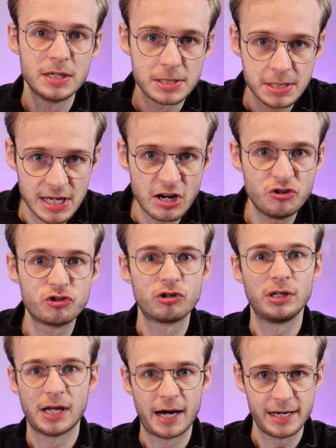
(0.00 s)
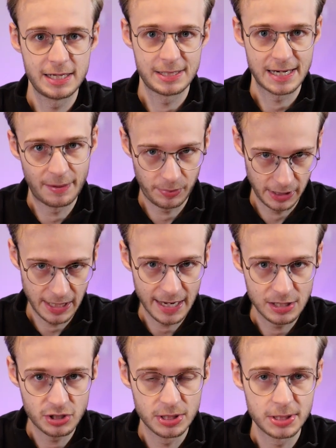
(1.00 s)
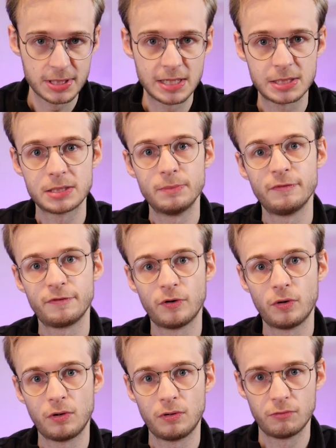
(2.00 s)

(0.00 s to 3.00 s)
centralised application system for